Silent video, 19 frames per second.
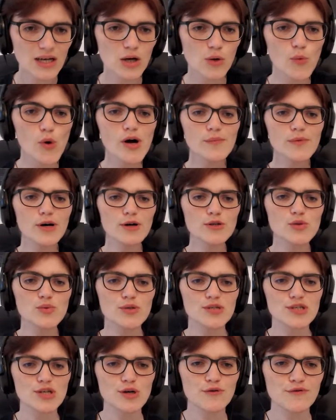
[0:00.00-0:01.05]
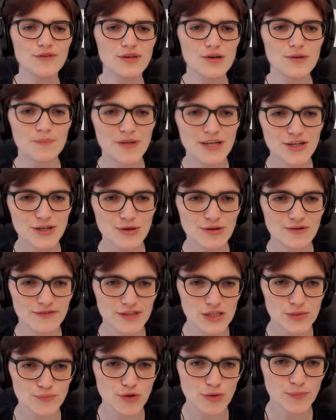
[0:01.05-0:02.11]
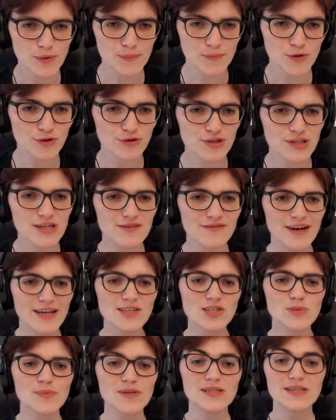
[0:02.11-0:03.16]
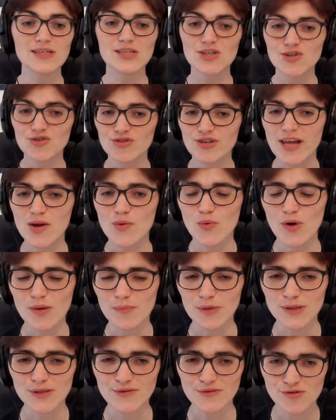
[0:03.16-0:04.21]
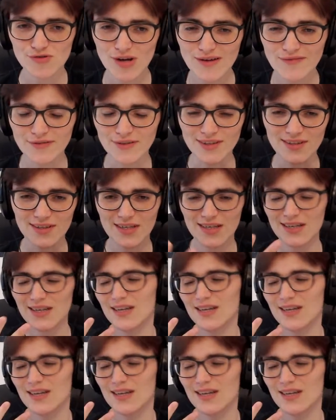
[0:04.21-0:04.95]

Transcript: Wormholes would solve the big universe problem. Couldn't the advanced species create wormholes for travel?